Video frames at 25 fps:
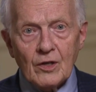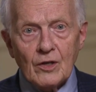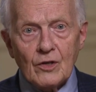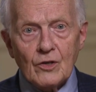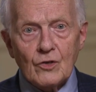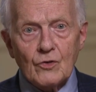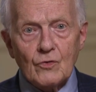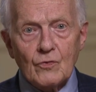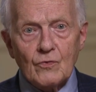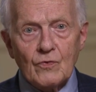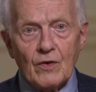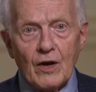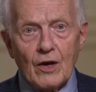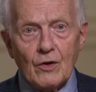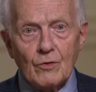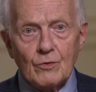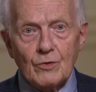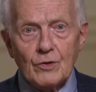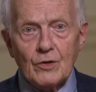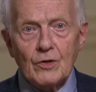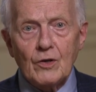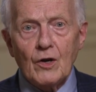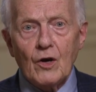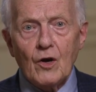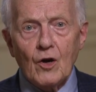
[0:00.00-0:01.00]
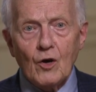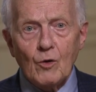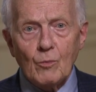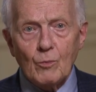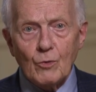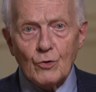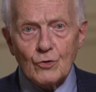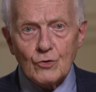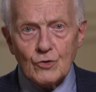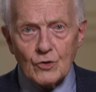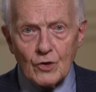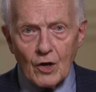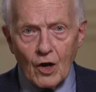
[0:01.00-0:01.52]
is found in
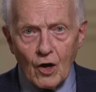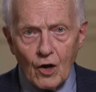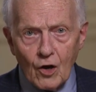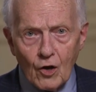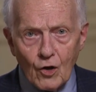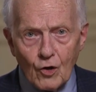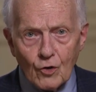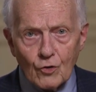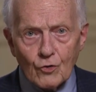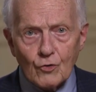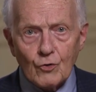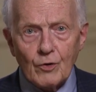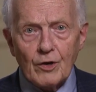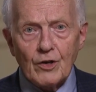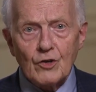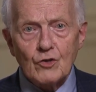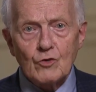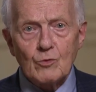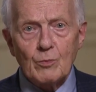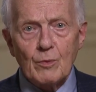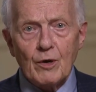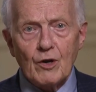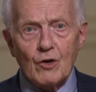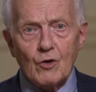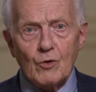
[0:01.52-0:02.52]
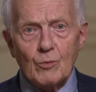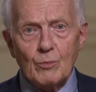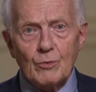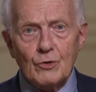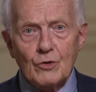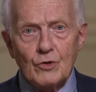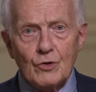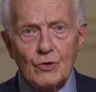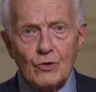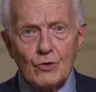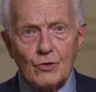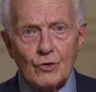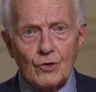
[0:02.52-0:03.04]
almost all transparent
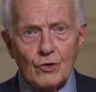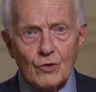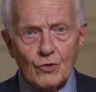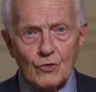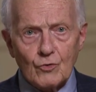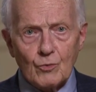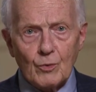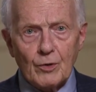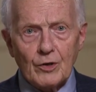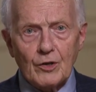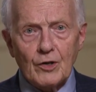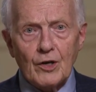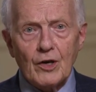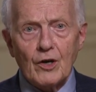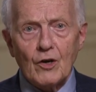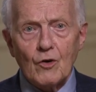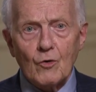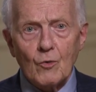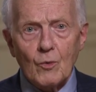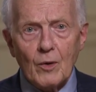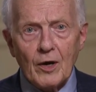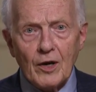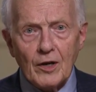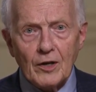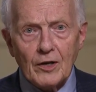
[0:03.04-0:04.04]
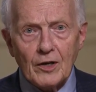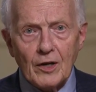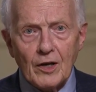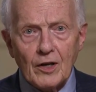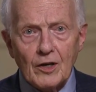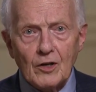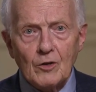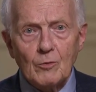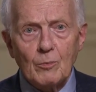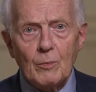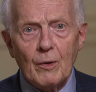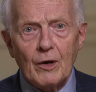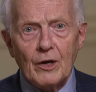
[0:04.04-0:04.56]
materials when they are
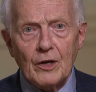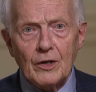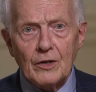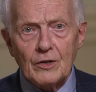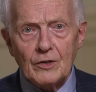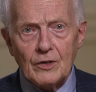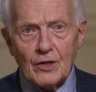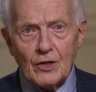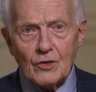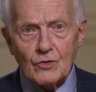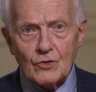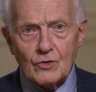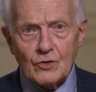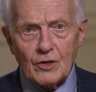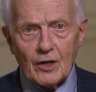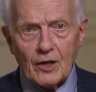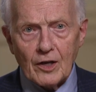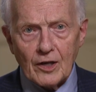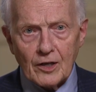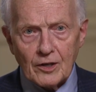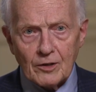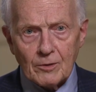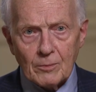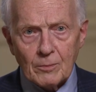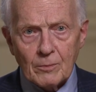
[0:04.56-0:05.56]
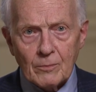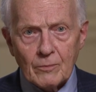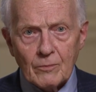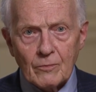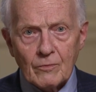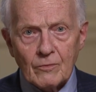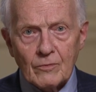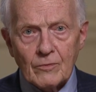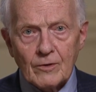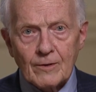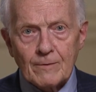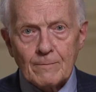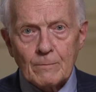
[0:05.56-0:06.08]
radiated by intense light.
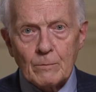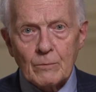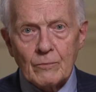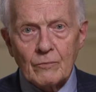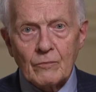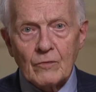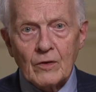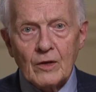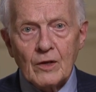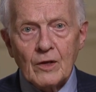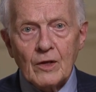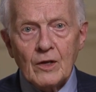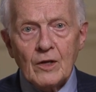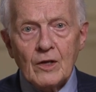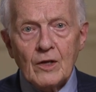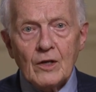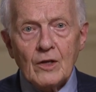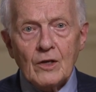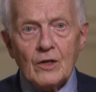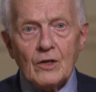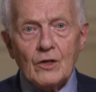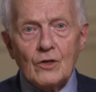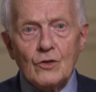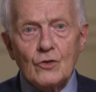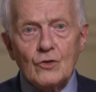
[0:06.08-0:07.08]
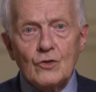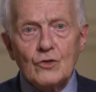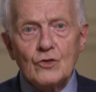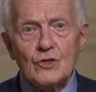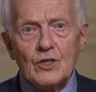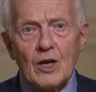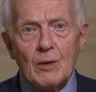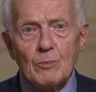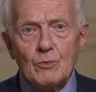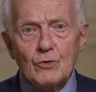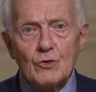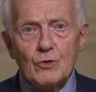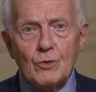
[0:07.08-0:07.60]
In
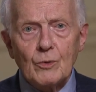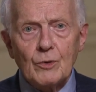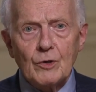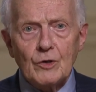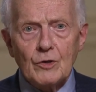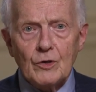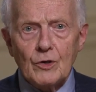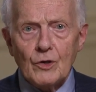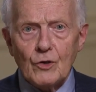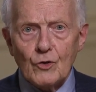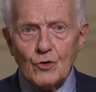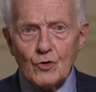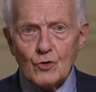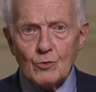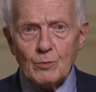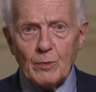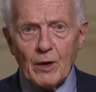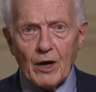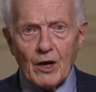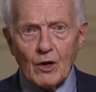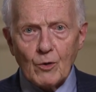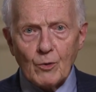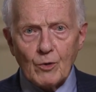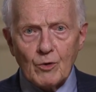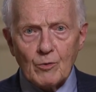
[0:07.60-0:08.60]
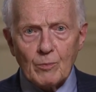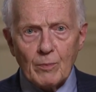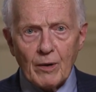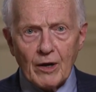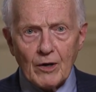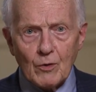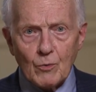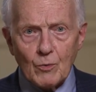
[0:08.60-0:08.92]
subsequent years, powered by